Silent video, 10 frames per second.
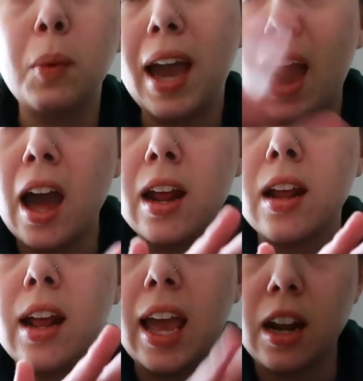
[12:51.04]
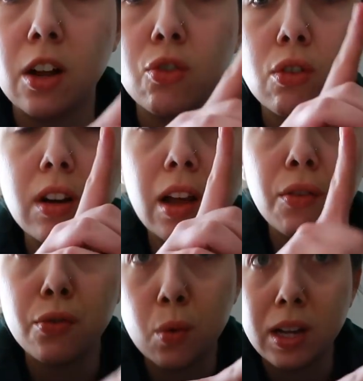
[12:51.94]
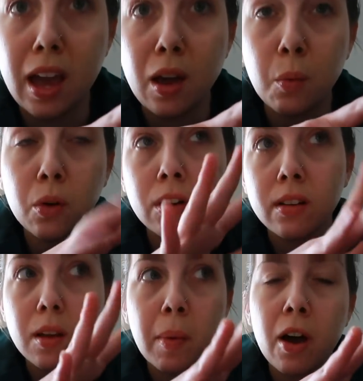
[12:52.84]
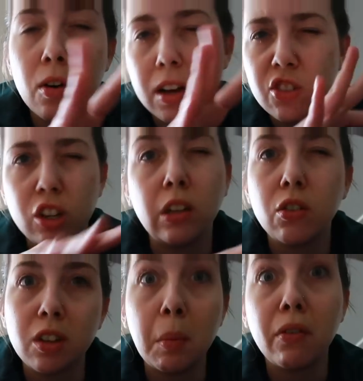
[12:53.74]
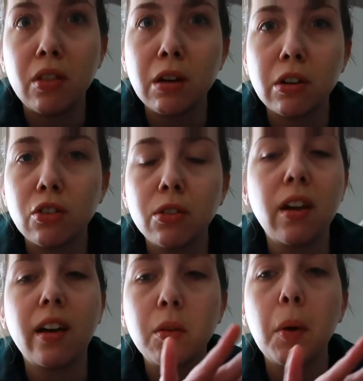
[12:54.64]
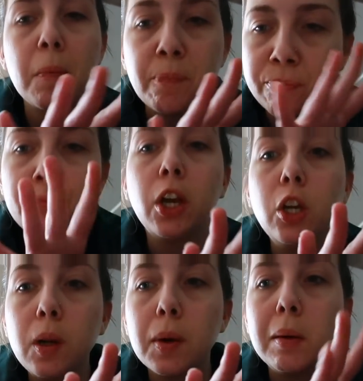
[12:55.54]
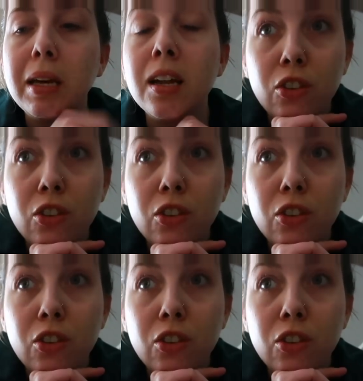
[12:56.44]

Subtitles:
we added 848 words about. I changed some of the original text, but you know what I mean.